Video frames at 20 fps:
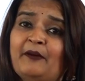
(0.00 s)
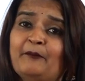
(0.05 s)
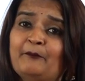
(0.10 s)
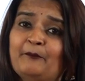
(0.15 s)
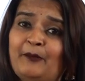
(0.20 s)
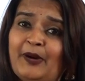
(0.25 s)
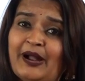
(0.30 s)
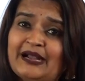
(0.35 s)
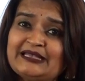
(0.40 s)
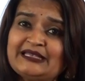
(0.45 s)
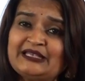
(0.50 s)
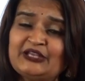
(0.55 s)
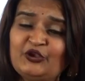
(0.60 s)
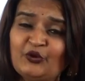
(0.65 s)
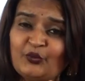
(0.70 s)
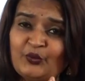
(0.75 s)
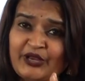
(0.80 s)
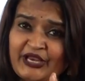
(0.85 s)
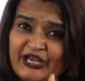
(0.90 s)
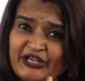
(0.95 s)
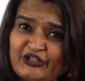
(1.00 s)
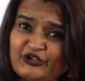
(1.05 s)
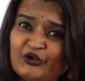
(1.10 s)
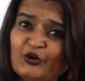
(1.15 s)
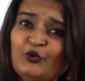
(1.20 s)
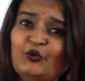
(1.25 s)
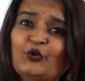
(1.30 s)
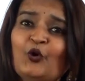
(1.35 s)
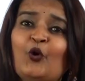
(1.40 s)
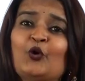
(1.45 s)
but you need
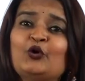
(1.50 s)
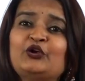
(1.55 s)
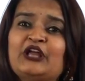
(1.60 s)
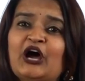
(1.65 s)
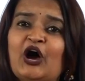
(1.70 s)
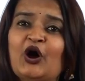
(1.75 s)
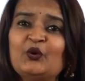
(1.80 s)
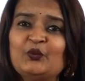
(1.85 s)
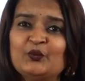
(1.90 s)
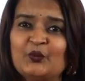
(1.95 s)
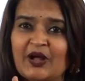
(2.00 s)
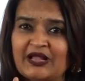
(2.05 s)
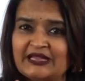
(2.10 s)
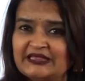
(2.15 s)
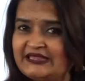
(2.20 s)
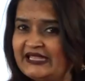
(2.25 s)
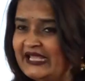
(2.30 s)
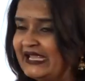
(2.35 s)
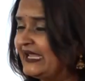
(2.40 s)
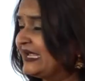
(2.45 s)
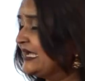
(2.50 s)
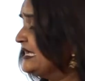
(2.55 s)
to note down one thing